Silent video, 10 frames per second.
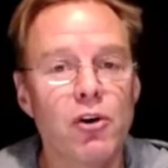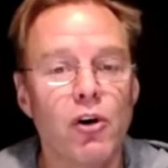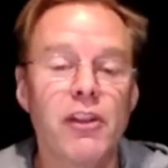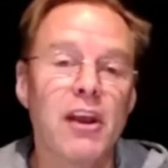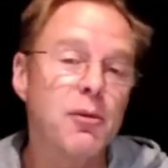
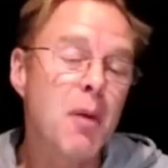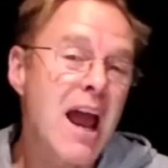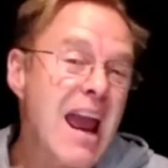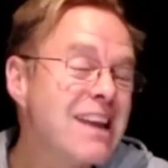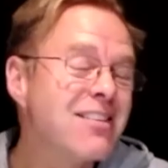There's about
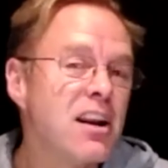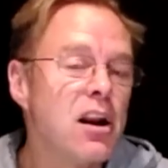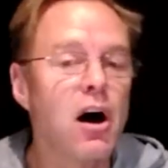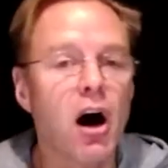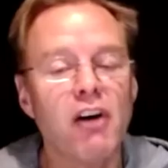
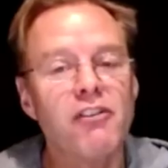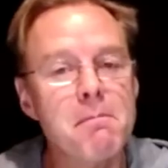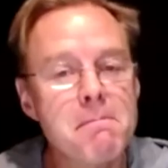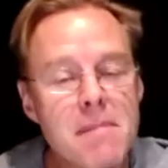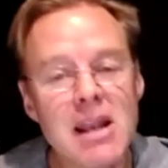18.5
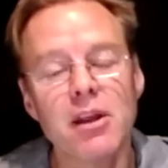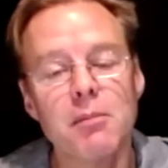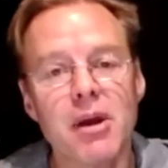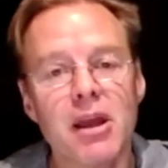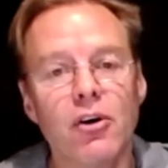million
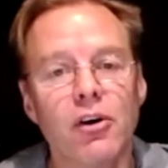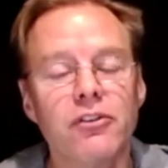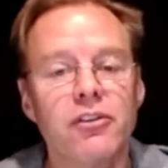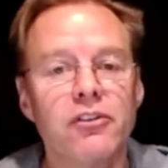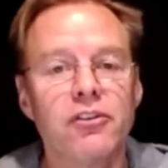Bitcoins in
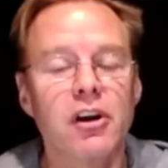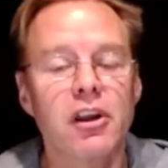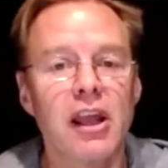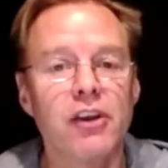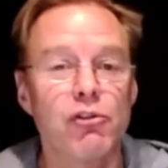
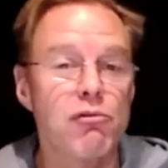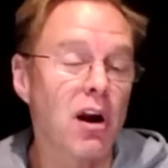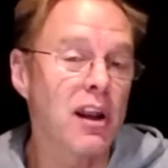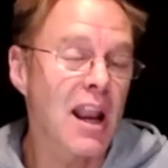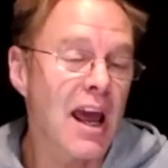circulation right
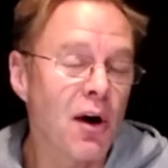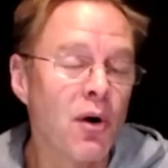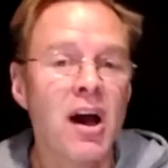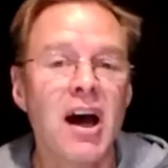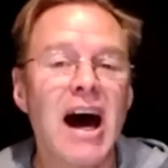now,
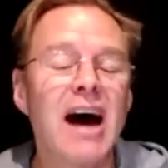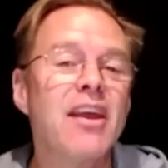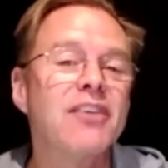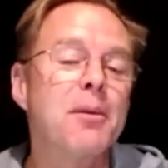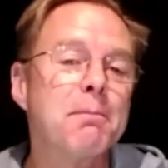and there's a
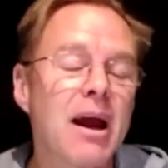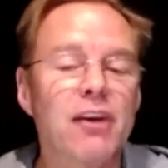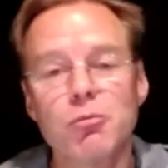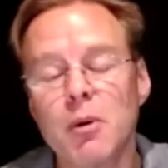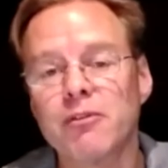maximum
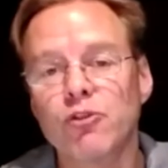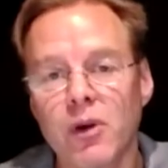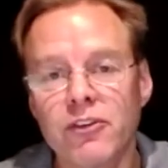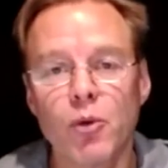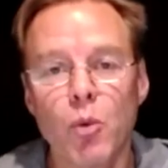of
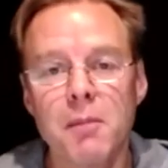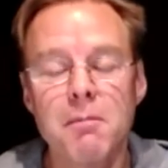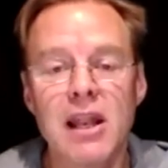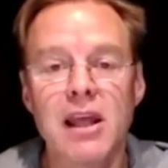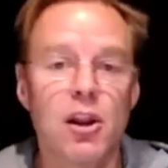21 million.
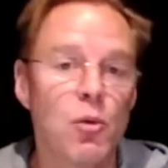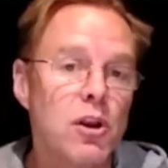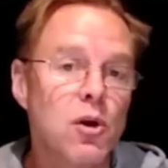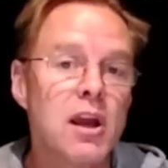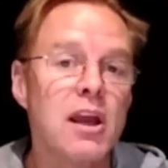And when you
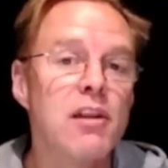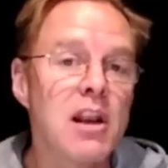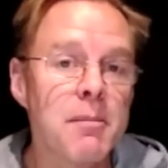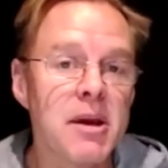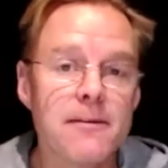hit the
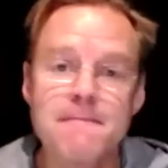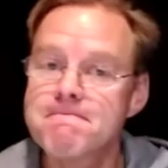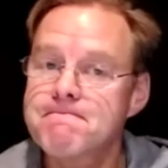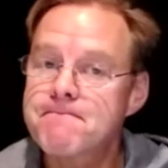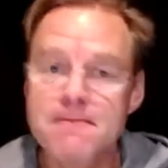limit,
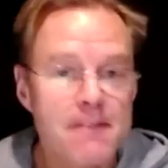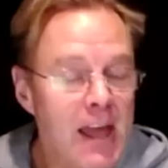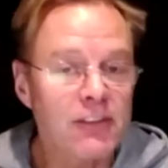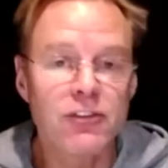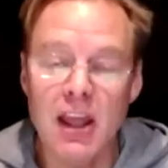that's
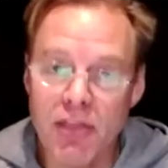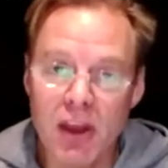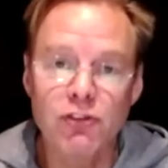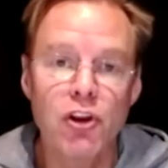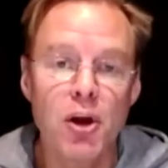it. There's
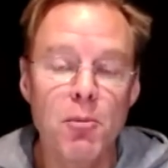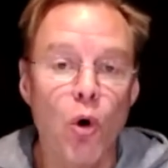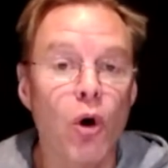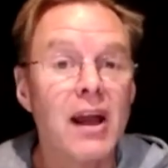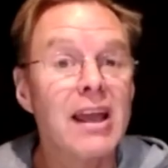no more.
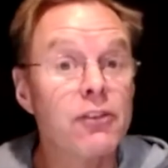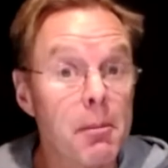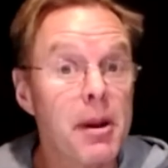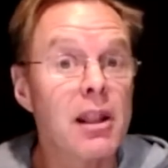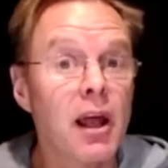It's a bit
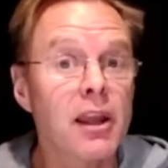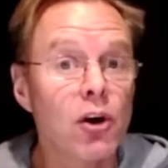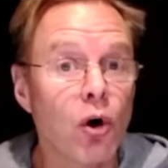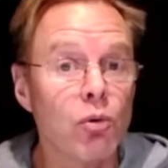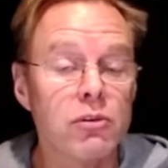like
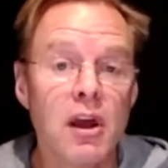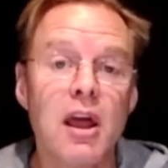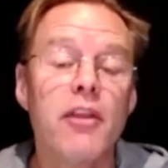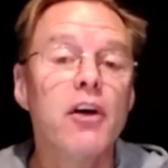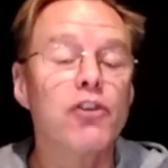gold.
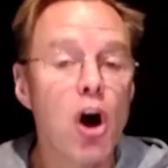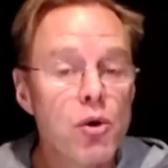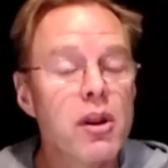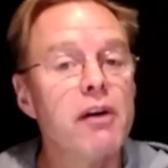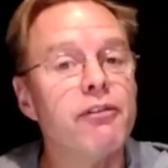There's only a
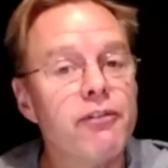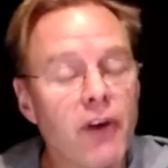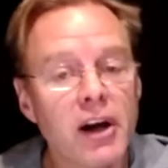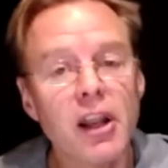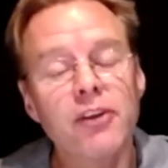
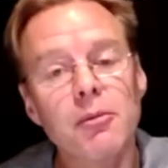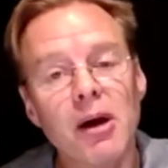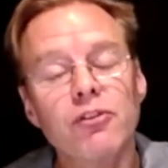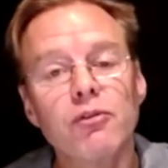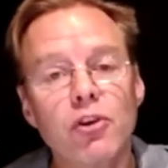finite amount
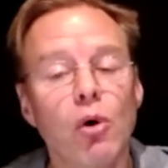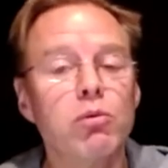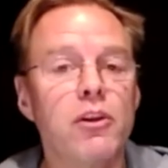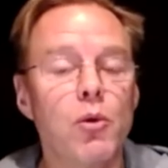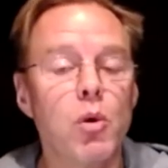of gold in the
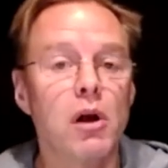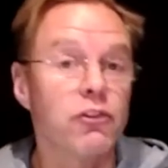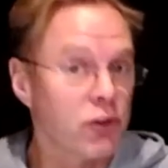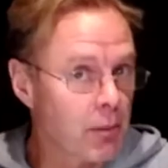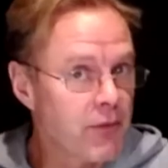world. Some
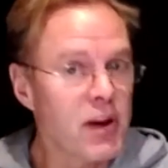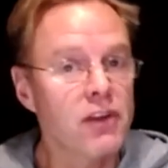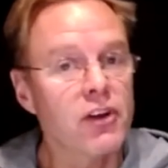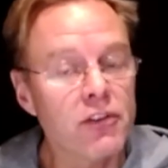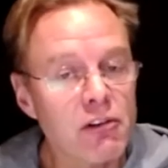of it is
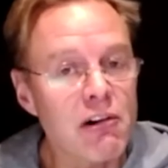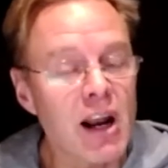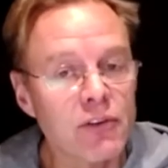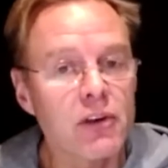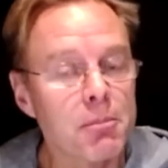underground,
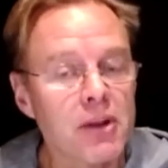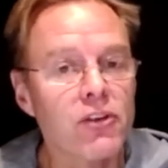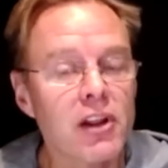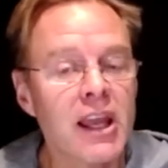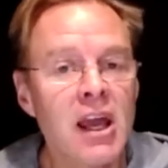
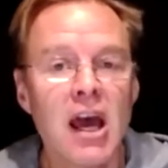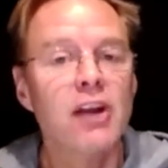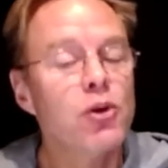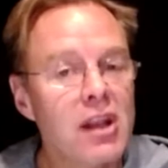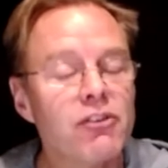admittedly, and you
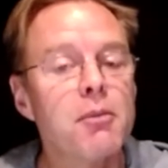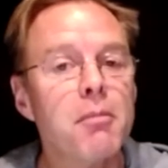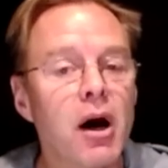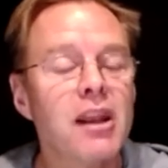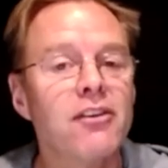need to mine
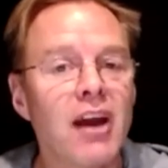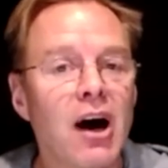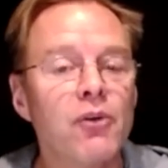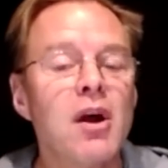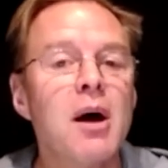it out.
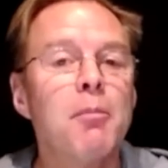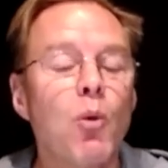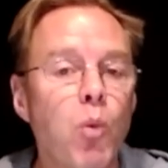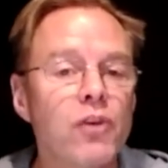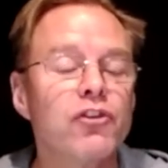But
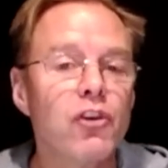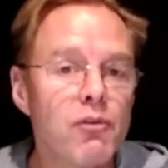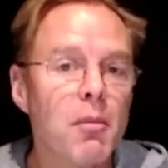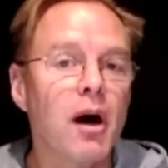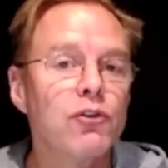once you've
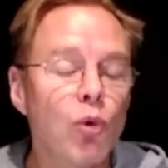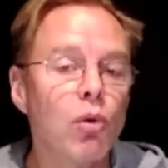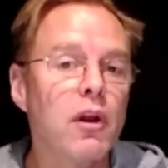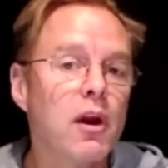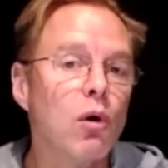mined all the
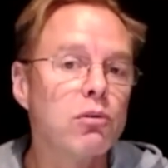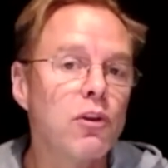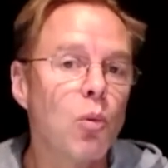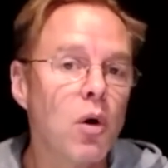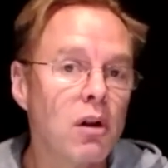gold in the
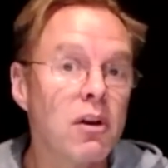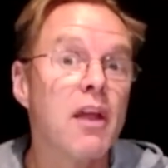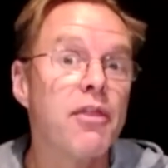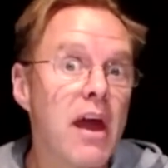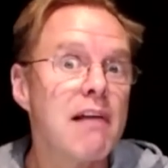world,
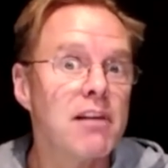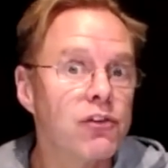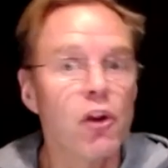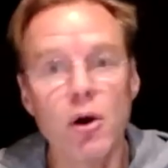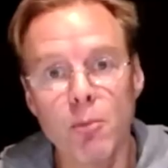there is no
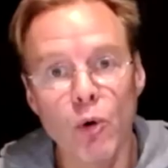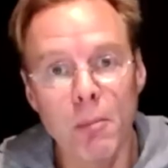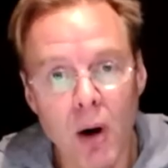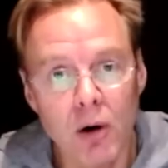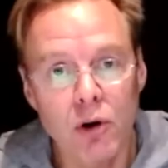more
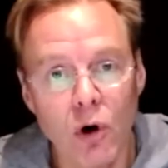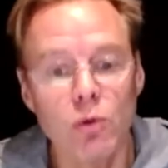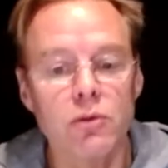gold.